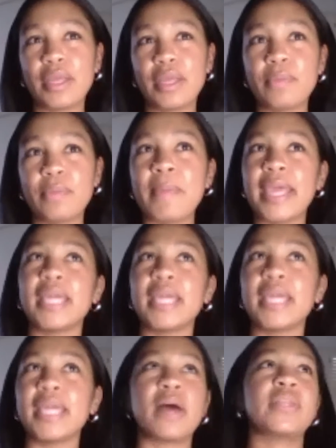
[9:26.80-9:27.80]
Make it
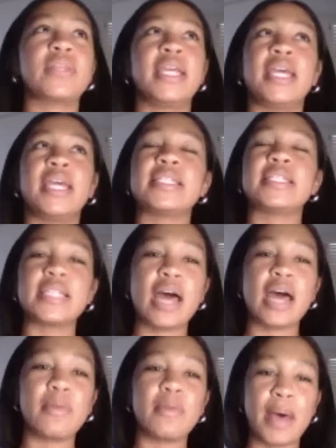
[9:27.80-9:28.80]
about the kids and
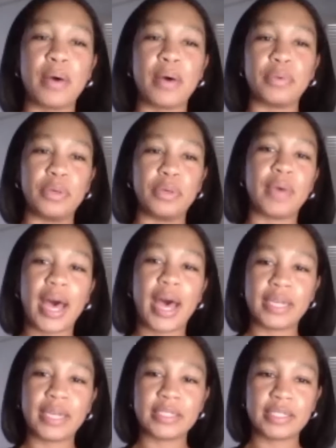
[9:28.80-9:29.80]
not about you
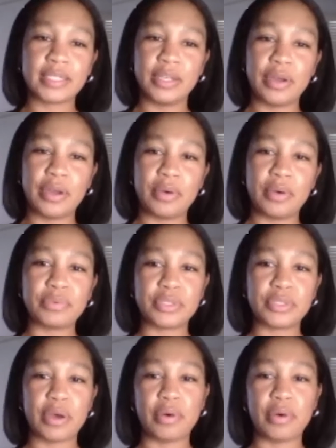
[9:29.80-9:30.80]
guys, you know?
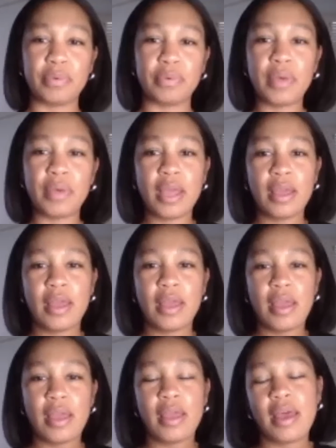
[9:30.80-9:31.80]
So
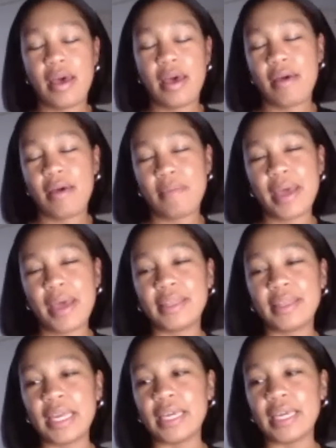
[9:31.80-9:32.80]
I
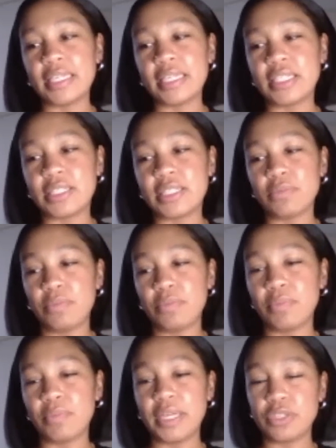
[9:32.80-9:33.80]
think
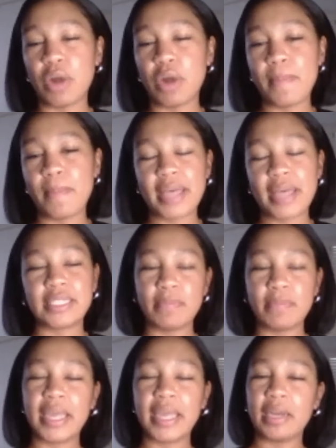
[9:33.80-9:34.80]
we do our best to
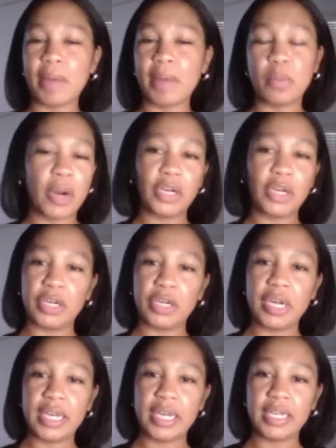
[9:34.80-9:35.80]
make it about
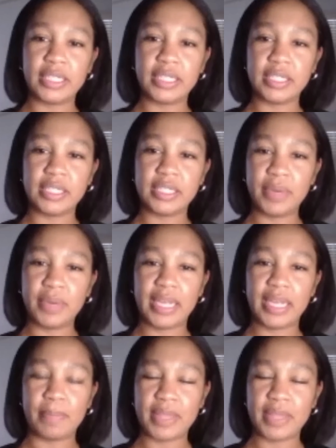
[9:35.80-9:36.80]
Parker, and we
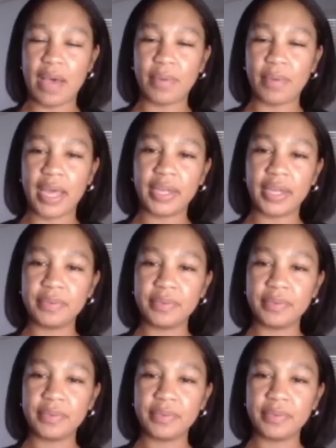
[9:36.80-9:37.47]
keep it that way.